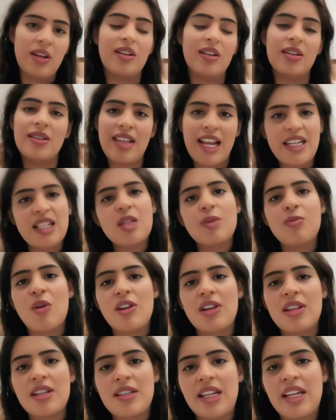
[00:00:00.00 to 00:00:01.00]
science
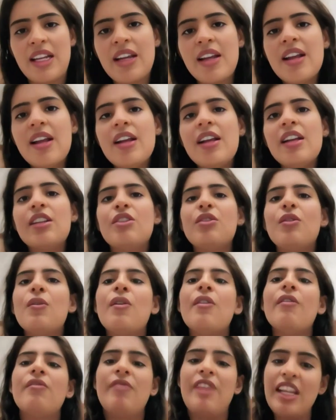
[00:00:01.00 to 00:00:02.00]
policy.
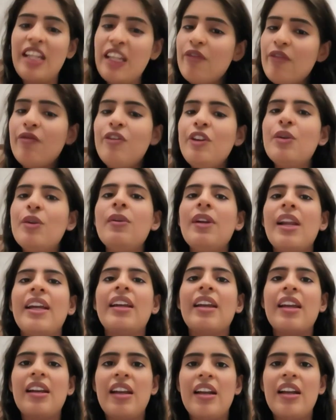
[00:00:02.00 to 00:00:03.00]
So very few,
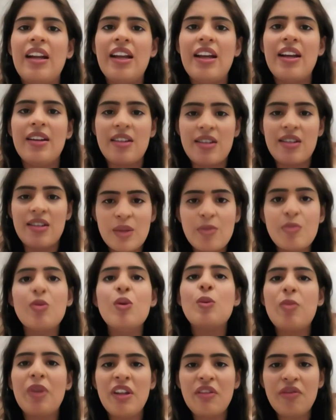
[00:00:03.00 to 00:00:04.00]
like in India, it is a
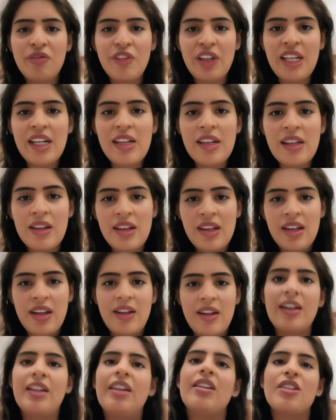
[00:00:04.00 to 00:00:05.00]
booming field.
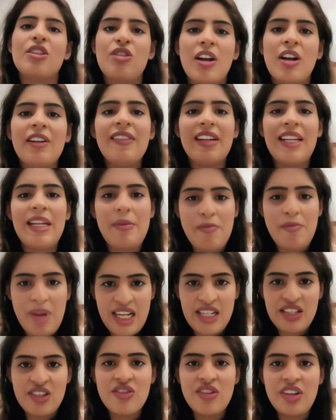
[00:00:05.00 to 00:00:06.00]
It is not very
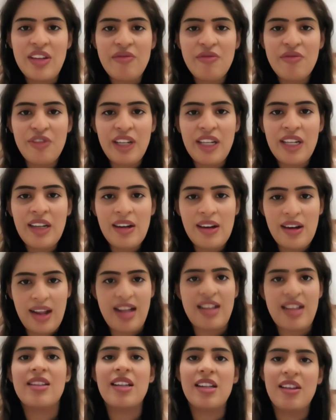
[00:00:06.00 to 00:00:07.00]
mainstream field
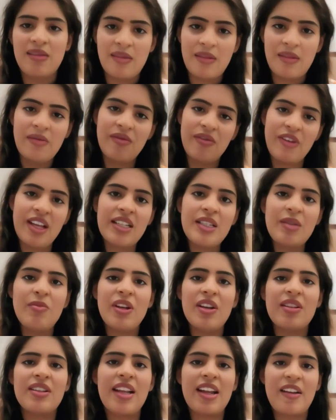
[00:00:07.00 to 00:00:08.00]
as in West,
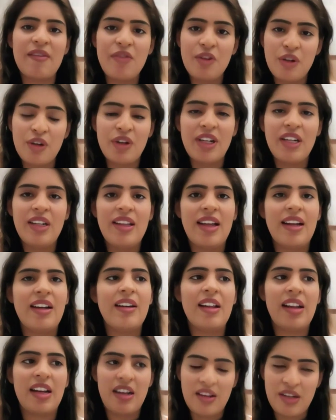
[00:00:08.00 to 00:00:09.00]
because I have heard
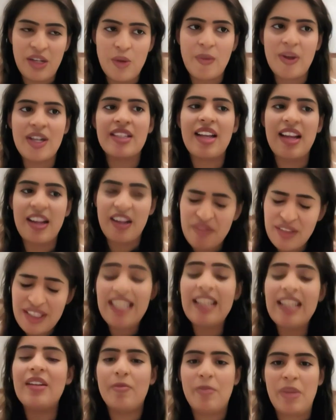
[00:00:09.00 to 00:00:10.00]
that in US, I have
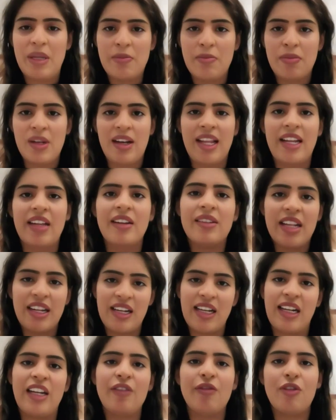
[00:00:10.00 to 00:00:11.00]
seen people like
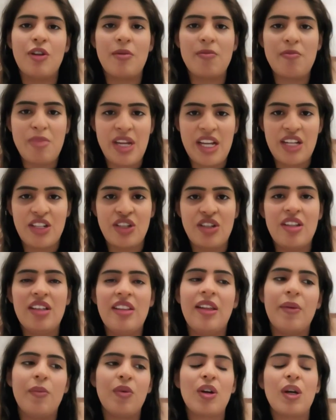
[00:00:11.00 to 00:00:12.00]
directly from PhD,
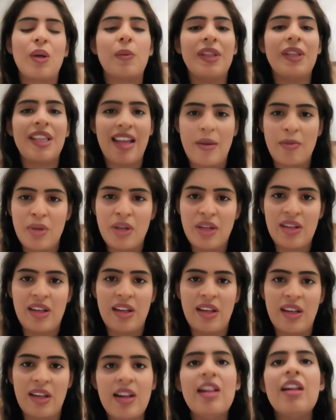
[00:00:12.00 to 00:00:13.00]
they work with Capitol
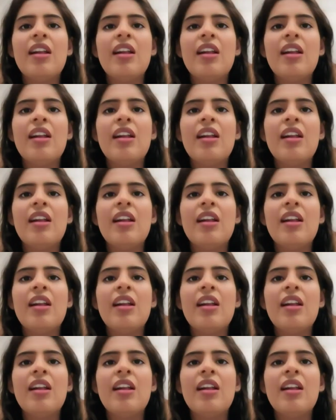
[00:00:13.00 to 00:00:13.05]
Hill